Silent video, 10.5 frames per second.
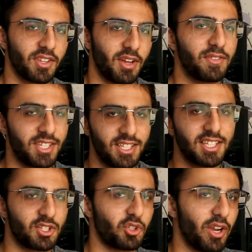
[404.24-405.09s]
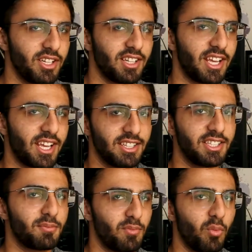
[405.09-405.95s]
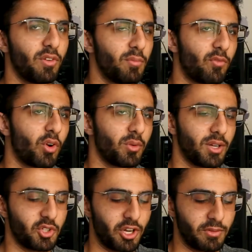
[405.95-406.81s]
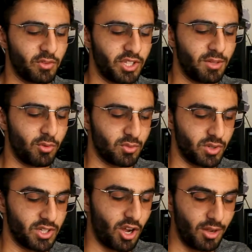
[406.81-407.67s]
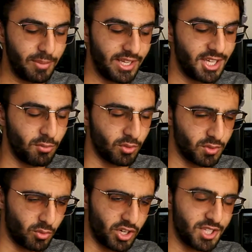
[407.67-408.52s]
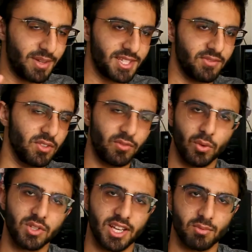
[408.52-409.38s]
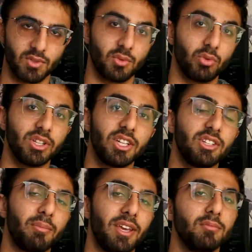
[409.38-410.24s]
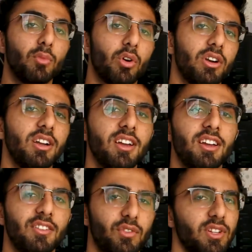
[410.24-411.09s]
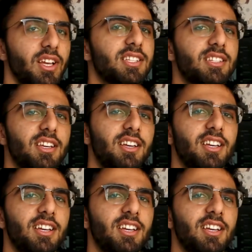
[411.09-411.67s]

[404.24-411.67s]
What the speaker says: I've seen this trend, like at least before when I was shopping for keyboards, where the compact keyboard was more expensive than the full size one. So you were literally paying more for less.